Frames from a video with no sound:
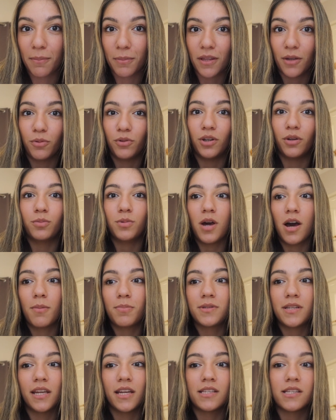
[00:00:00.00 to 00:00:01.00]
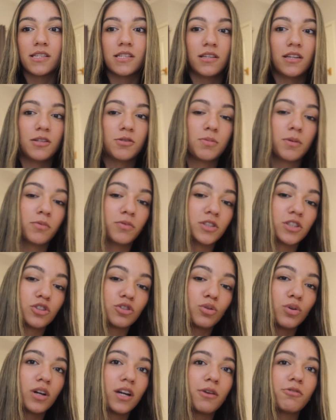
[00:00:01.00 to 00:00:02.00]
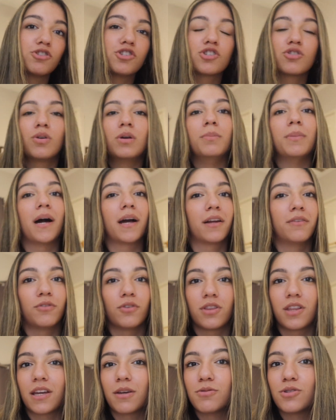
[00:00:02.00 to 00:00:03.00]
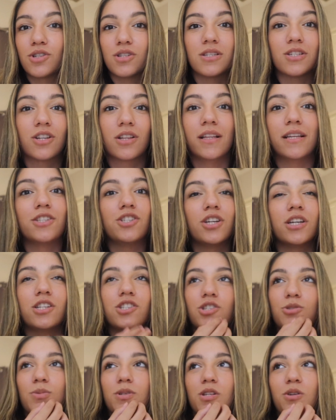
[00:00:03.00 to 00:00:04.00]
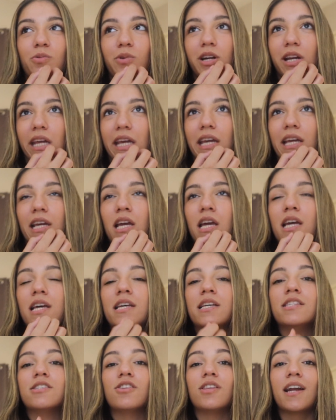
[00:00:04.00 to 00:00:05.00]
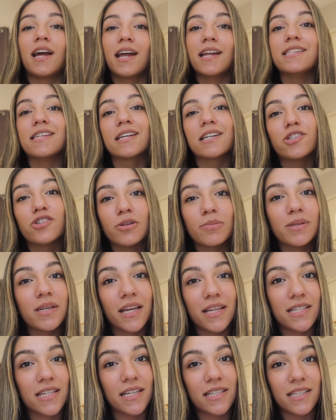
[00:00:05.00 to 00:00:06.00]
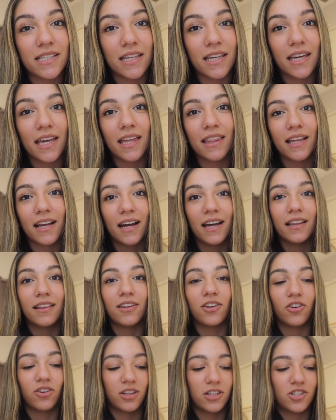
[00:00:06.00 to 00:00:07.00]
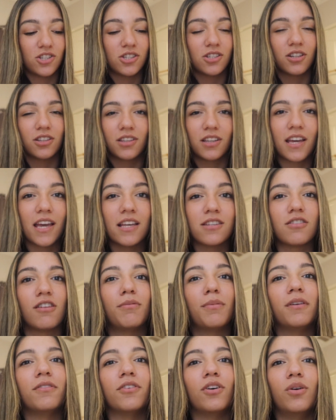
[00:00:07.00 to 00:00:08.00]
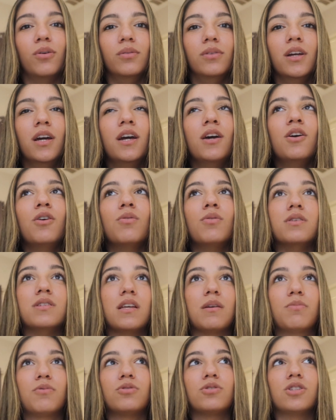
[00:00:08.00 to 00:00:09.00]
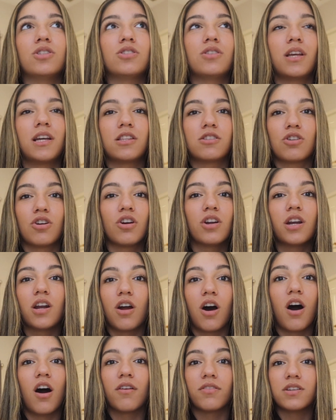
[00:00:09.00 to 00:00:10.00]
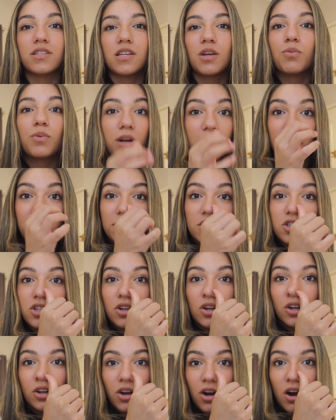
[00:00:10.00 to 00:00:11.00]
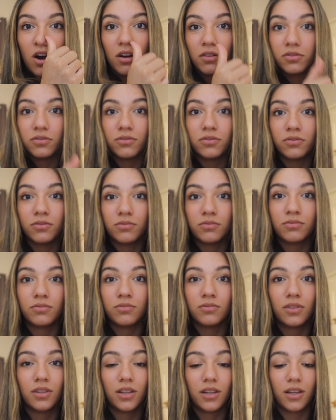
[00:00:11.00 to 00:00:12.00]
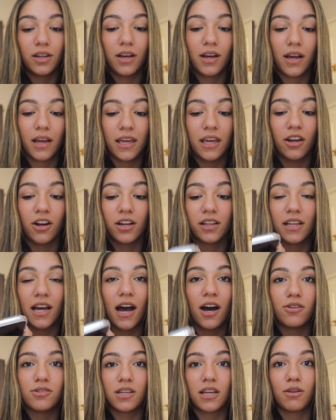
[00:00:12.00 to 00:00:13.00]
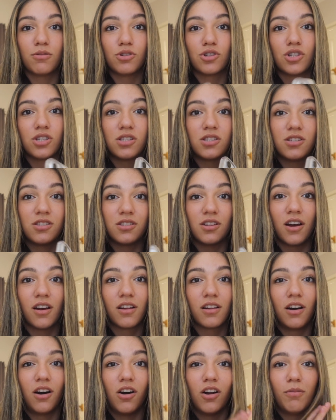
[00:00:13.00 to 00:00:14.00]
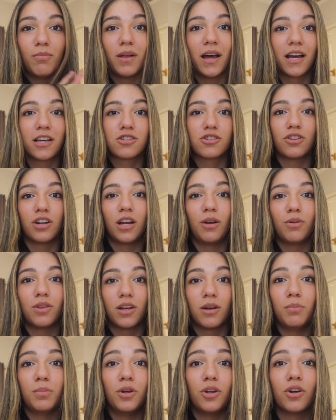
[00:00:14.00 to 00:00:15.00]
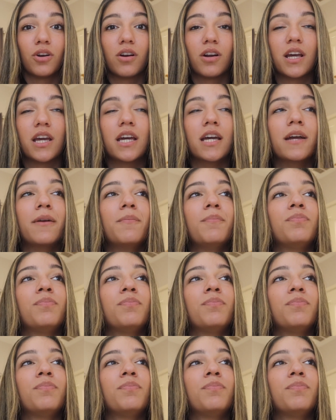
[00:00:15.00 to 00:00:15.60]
But then when I updated it, says it needs to be restored. It was just going back and forth. Like, it was just glitching. It just wasn't working. So then I had to take a trip to AT&T, and the guy literally just took the case off my phone, was able to, like, turn it off, because it wouldn't even turn off here at the house. Like, it was just stuck on a black screen with a computer on it.